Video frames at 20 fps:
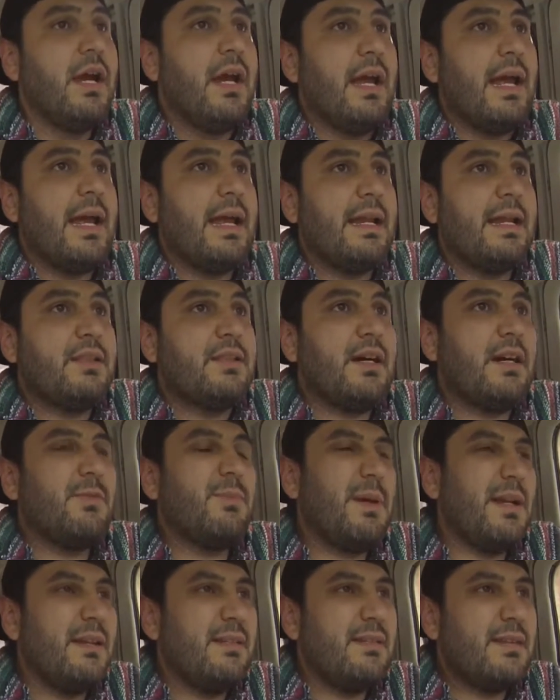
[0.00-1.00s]
and it does,
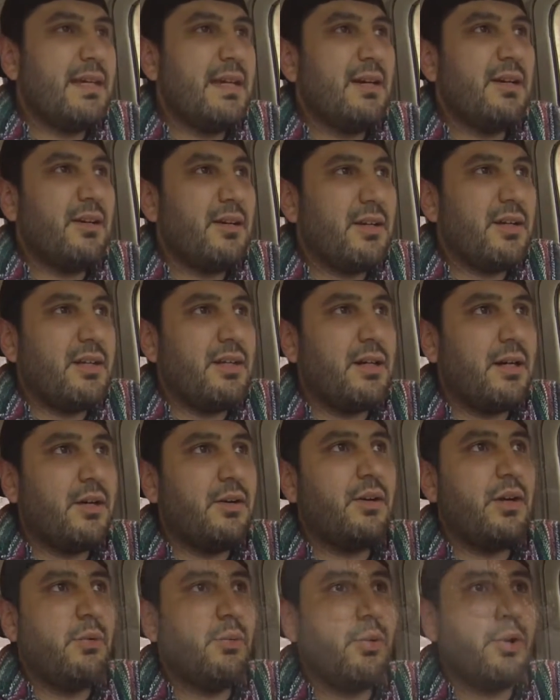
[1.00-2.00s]
but it's still, you know,
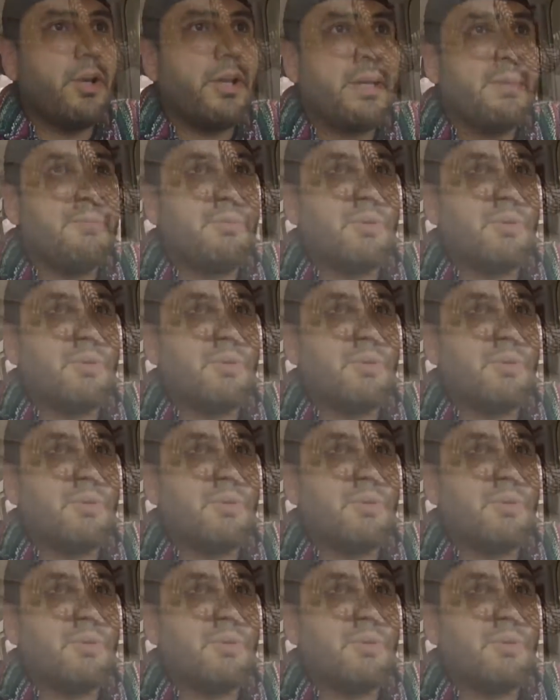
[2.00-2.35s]
a work in